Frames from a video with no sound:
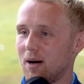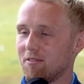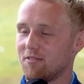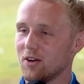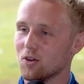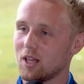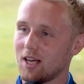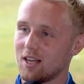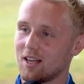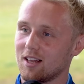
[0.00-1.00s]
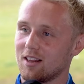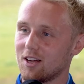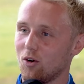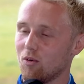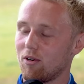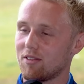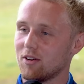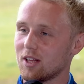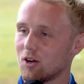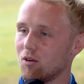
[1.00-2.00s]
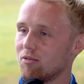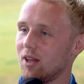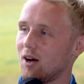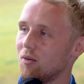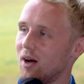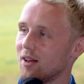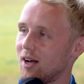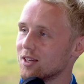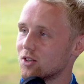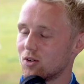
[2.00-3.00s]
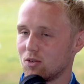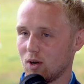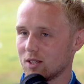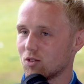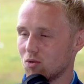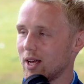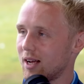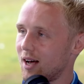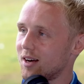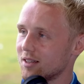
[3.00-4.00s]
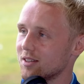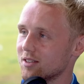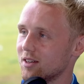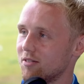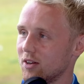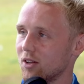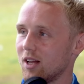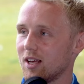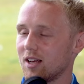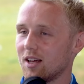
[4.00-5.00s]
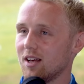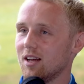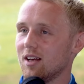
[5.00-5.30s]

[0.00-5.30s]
But I feel like golf now has great characters. I feel like